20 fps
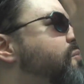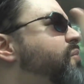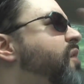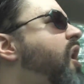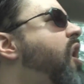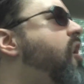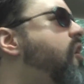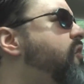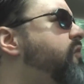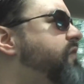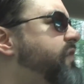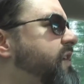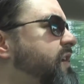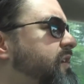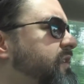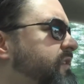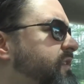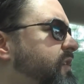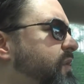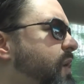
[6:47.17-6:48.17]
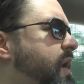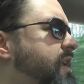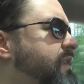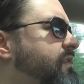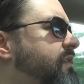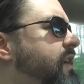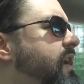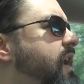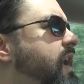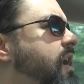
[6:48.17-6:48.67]
to Poe feel to
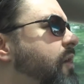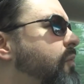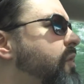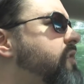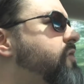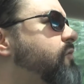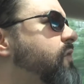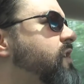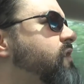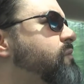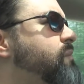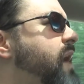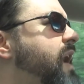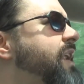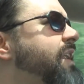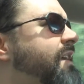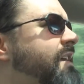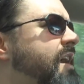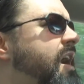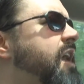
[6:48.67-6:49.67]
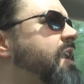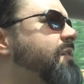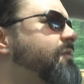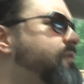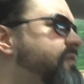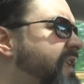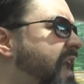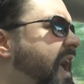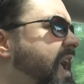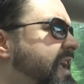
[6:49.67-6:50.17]
it, which would have made it kind
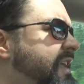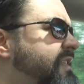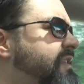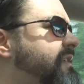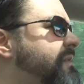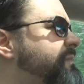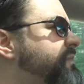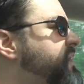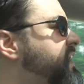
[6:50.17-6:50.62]
of nice.